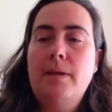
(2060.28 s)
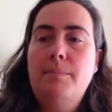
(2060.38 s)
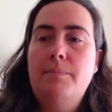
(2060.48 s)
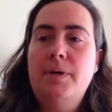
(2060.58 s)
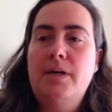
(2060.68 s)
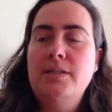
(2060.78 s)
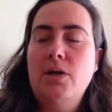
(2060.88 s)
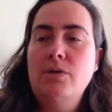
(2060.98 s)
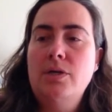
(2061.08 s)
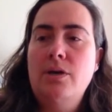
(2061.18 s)
But I
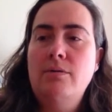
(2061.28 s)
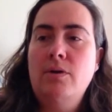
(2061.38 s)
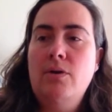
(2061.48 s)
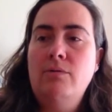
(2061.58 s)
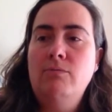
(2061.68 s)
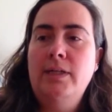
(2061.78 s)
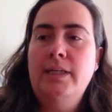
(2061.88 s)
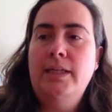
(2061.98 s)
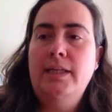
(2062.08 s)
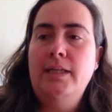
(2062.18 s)
don't know that I
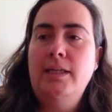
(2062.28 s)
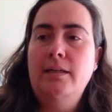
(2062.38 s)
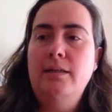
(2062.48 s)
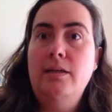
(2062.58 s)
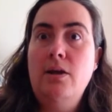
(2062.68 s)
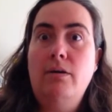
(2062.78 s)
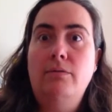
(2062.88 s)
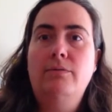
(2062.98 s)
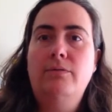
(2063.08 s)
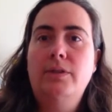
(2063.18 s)
really
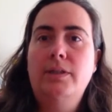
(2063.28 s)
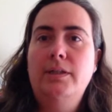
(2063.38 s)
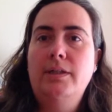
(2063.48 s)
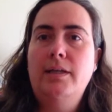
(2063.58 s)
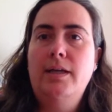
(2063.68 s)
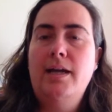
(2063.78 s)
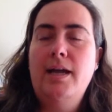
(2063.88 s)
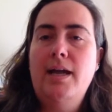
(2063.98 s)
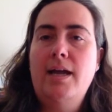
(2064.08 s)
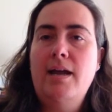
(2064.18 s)
love
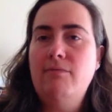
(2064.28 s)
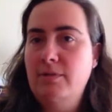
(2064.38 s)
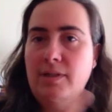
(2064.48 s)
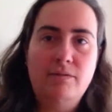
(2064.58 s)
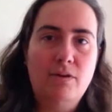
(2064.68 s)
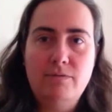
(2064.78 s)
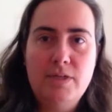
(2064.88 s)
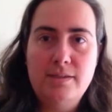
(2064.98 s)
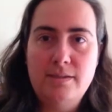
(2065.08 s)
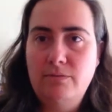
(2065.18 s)
everything that I've
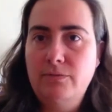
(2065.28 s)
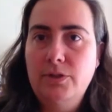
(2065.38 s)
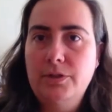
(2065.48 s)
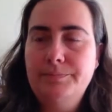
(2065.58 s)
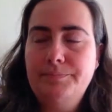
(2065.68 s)
knit so far.